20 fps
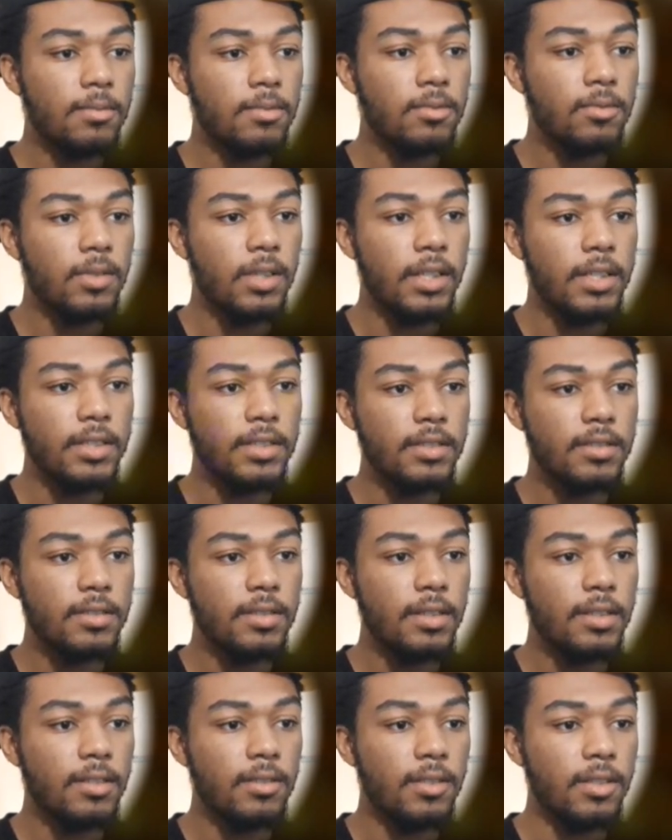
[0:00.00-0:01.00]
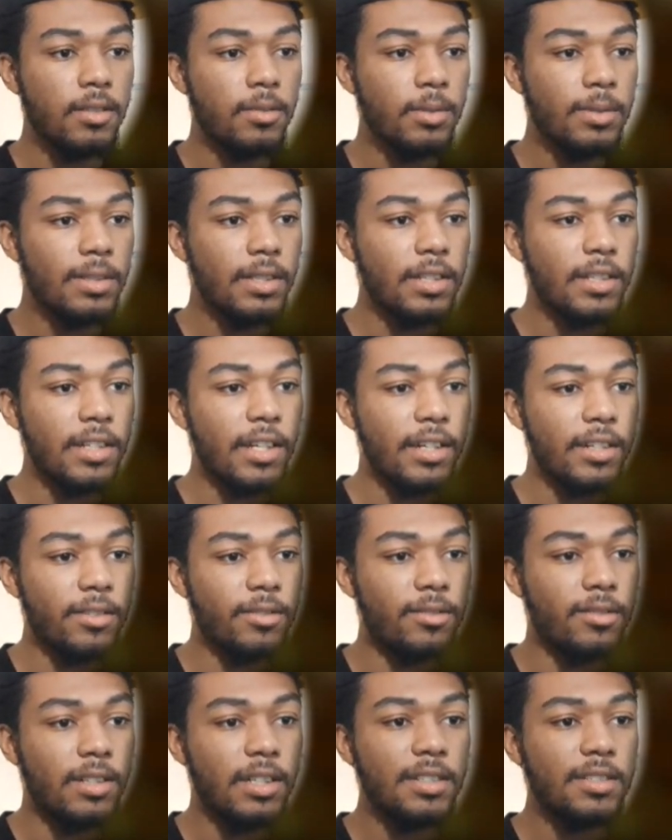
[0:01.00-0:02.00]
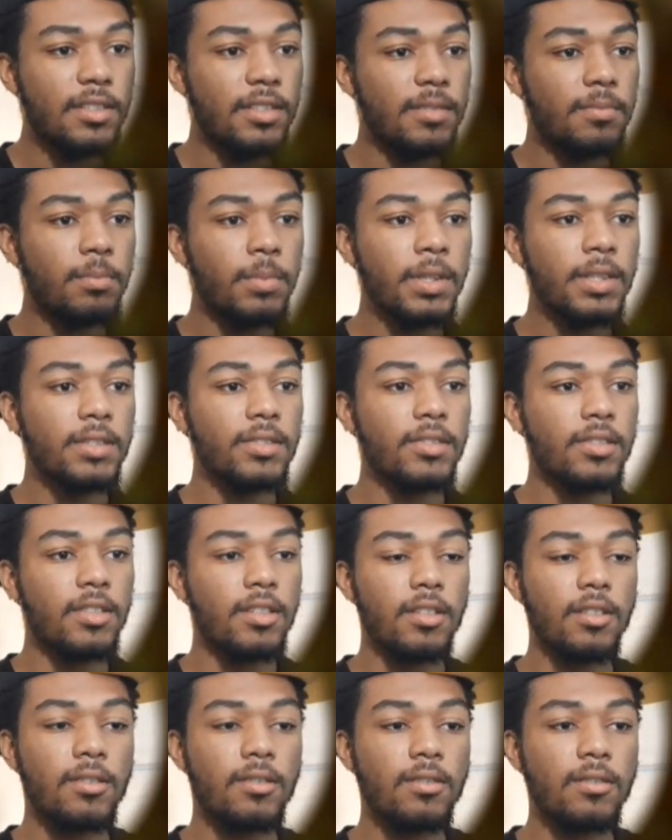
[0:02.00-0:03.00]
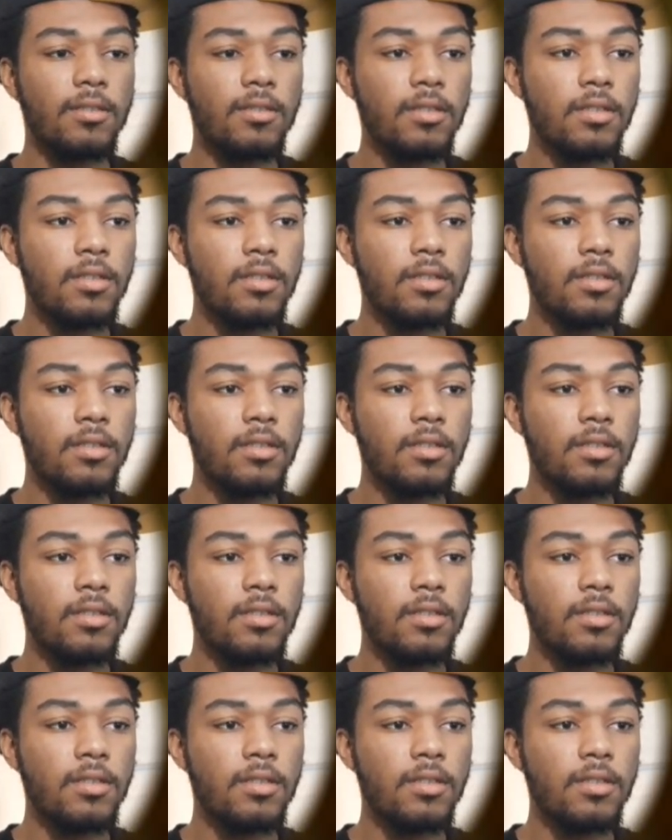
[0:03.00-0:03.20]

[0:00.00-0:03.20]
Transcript: Like, they don't know what they got going. They just putting junk on.